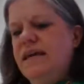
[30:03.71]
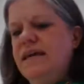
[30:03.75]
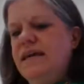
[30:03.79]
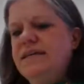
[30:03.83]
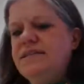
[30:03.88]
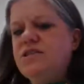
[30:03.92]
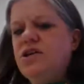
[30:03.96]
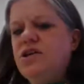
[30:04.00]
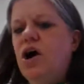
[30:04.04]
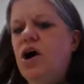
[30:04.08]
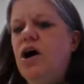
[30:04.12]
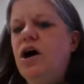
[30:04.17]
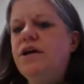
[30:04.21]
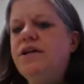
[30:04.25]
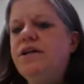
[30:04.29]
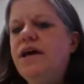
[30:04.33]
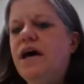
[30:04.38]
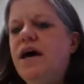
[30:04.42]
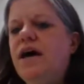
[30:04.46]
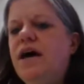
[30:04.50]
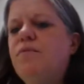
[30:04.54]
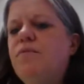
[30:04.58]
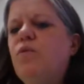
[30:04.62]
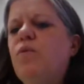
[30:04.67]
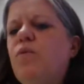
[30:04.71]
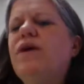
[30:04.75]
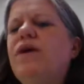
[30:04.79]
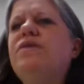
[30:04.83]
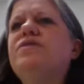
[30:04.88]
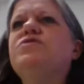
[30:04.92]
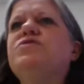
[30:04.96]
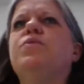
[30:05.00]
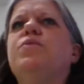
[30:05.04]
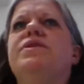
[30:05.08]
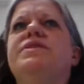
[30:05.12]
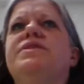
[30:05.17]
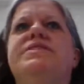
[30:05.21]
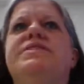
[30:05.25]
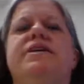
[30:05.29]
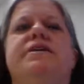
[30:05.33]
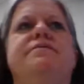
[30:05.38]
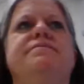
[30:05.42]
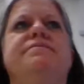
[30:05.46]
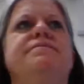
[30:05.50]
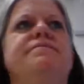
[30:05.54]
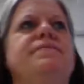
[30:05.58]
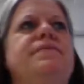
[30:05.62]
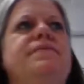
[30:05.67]
is called um, Where is
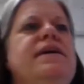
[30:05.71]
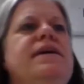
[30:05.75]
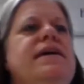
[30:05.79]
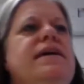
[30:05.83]
Wilson?